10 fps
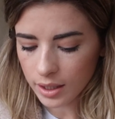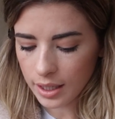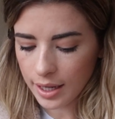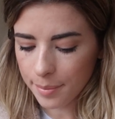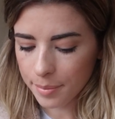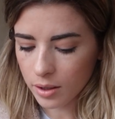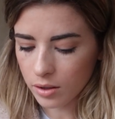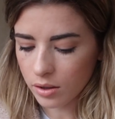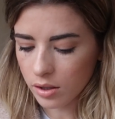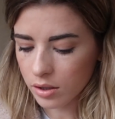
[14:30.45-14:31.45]
lip
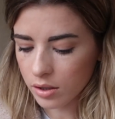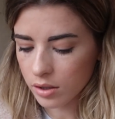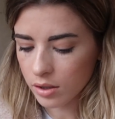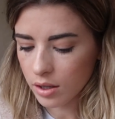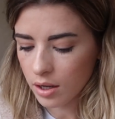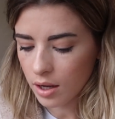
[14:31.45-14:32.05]
gloss.